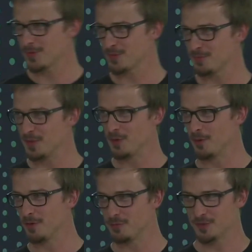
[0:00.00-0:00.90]
of
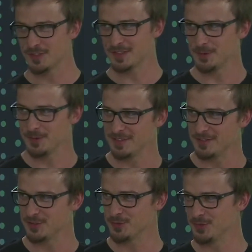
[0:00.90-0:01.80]
Pandora for security
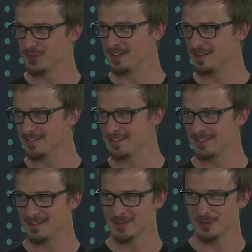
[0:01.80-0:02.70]
issues and
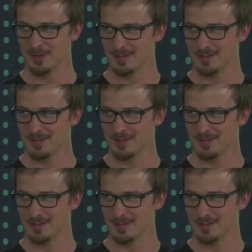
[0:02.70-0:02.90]
so on.